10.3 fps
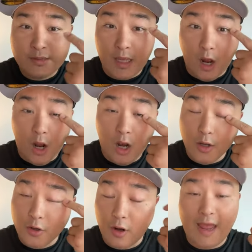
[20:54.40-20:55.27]
They
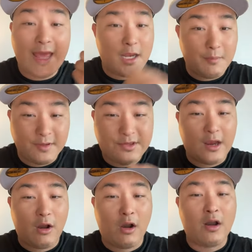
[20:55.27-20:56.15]
are your enemies.
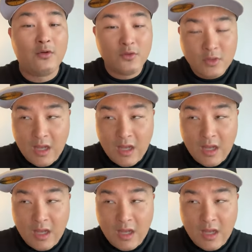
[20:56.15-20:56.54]
They are